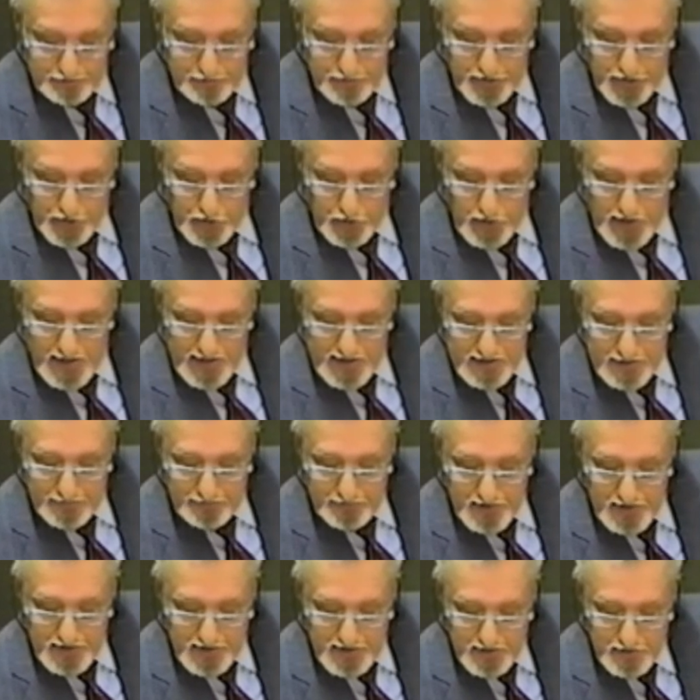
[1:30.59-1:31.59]

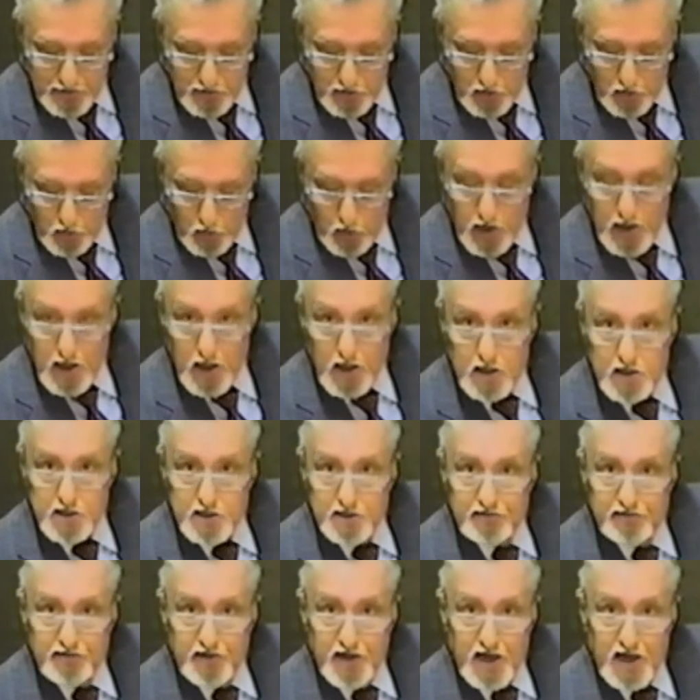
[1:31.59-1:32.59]
progressively to a
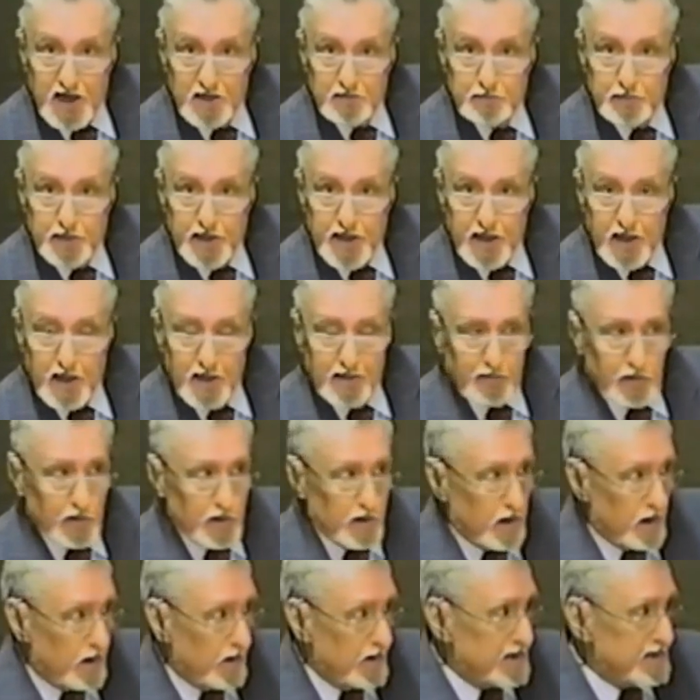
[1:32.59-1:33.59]
well-defined payoff. We
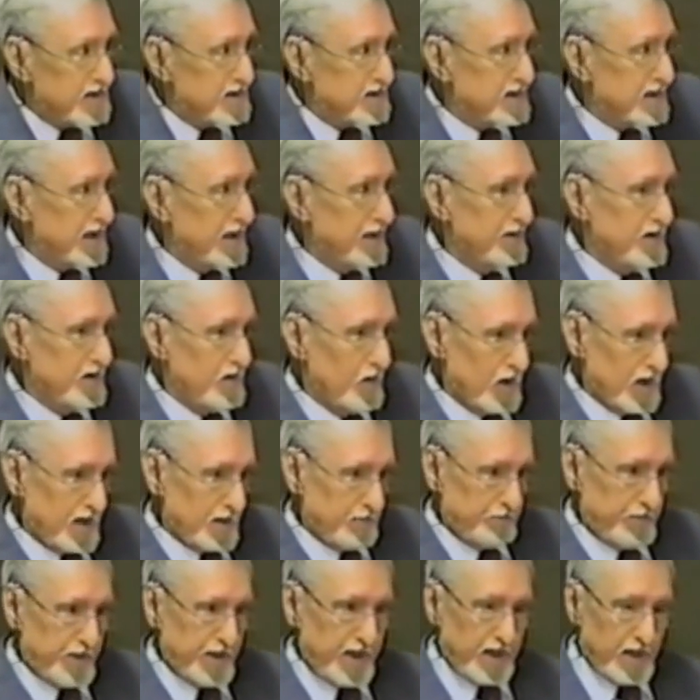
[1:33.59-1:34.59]
always seem to want a
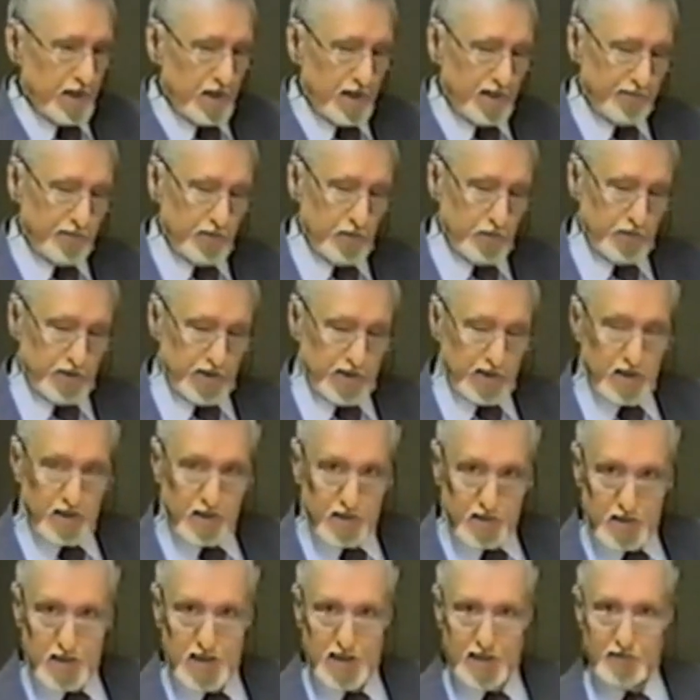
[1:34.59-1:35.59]
payoff when we
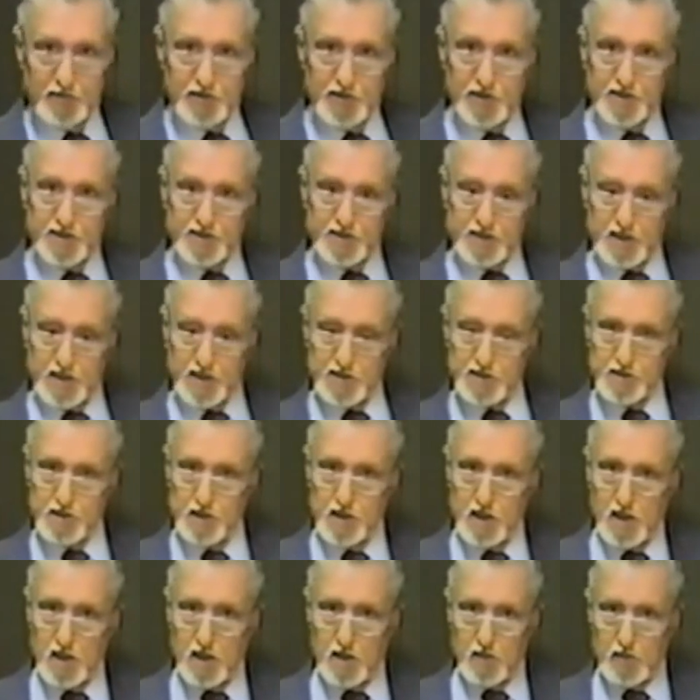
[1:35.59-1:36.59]
have a discussion.
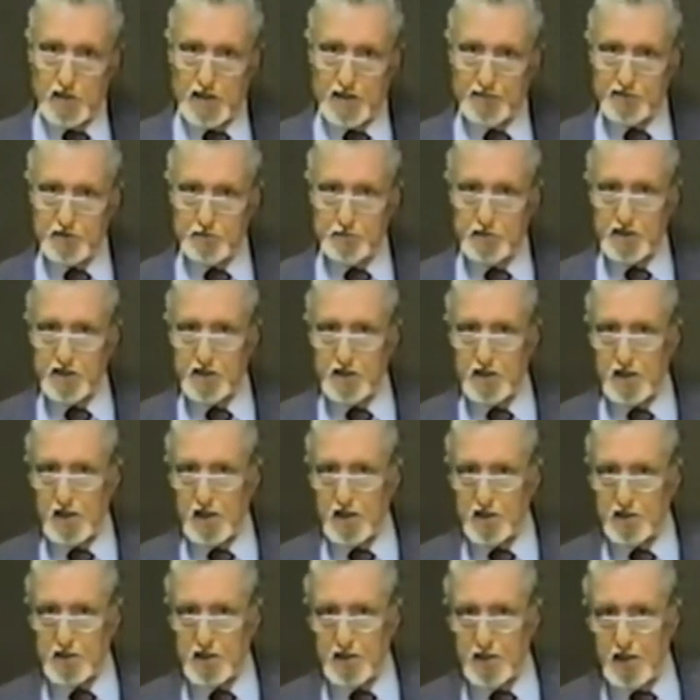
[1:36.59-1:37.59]
We have to
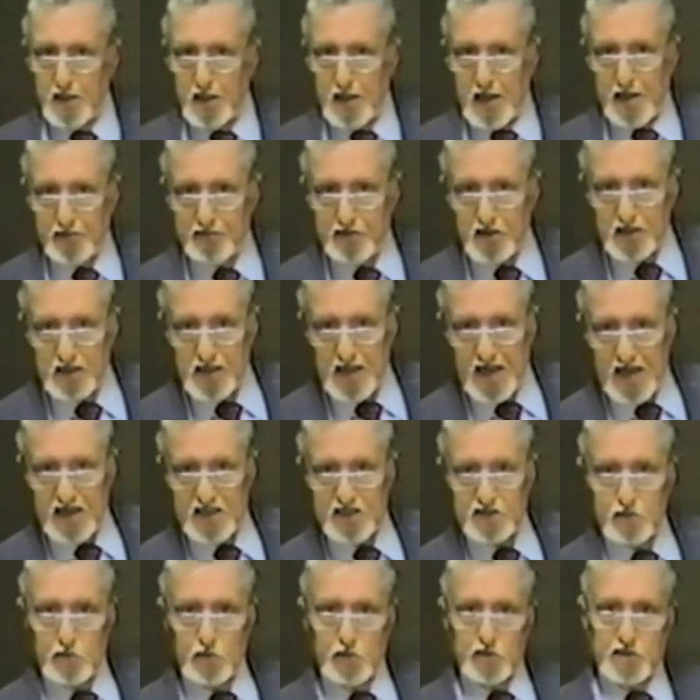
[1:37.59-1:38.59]
have the
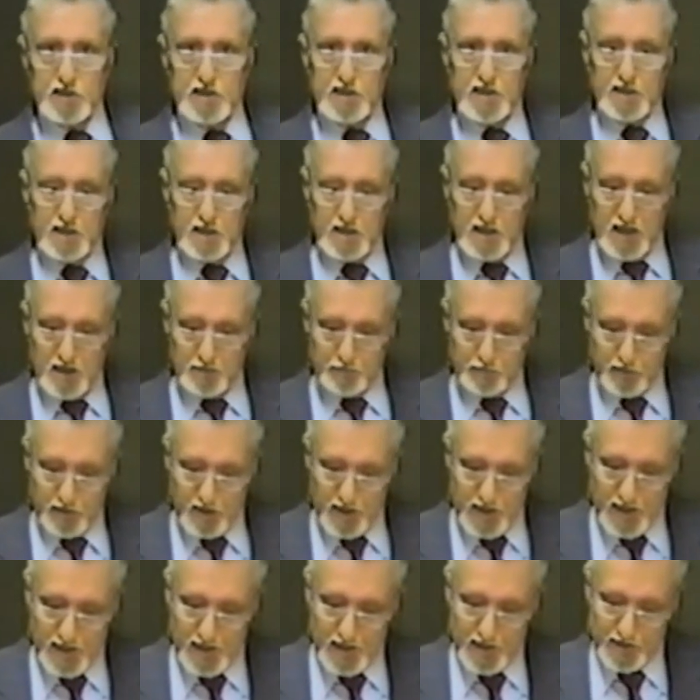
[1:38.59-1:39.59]
last word, get the upper
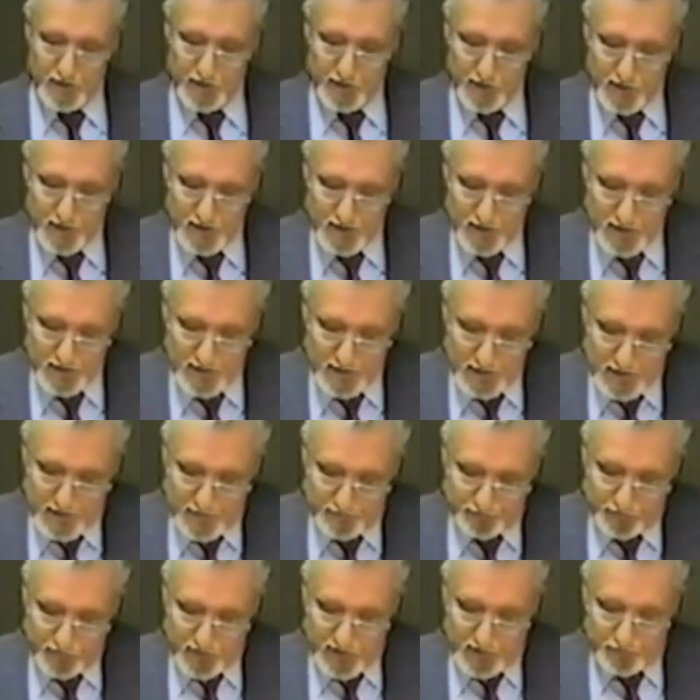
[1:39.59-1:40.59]
hand.
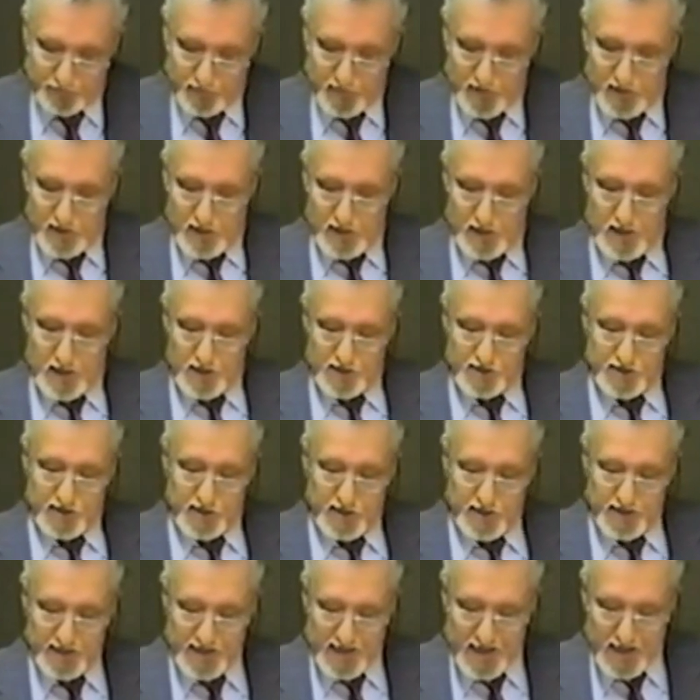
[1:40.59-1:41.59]
Now, it's an
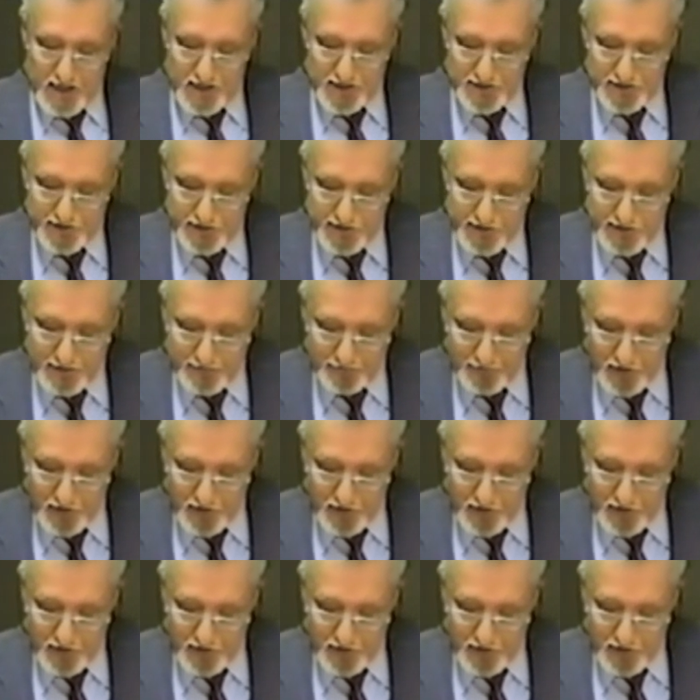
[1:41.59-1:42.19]
analysis of